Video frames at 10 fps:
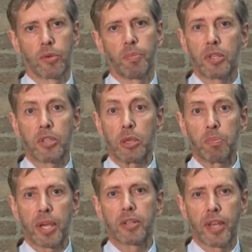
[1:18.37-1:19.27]
so
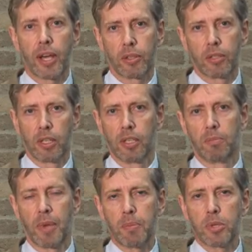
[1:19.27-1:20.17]
basically picked out
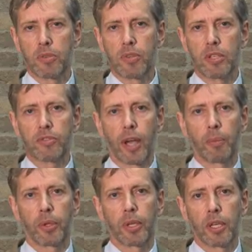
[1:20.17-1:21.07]
members of each
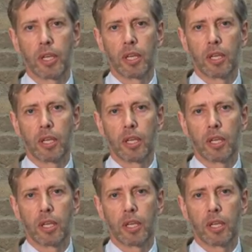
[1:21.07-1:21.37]
family